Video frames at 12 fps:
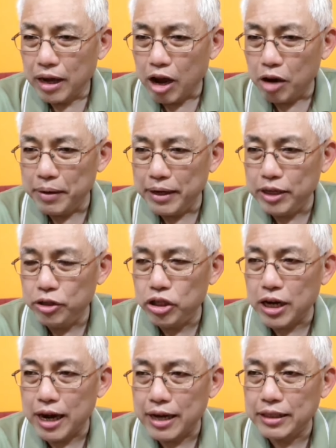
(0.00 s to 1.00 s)
how many
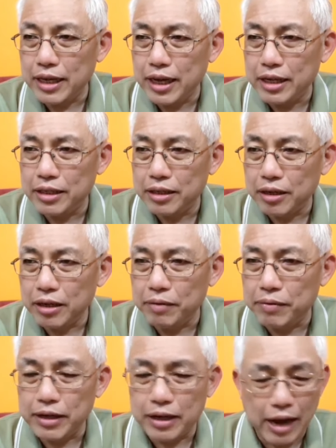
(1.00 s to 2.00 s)
GRCs.
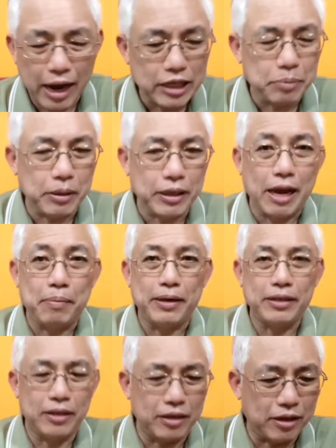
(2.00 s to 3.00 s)
Even the expert come
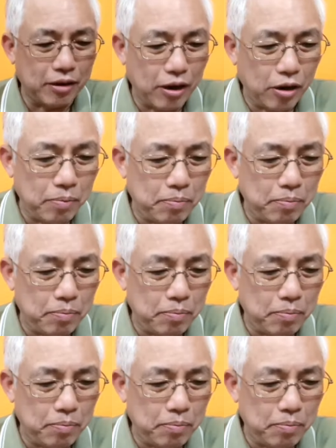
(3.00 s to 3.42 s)
and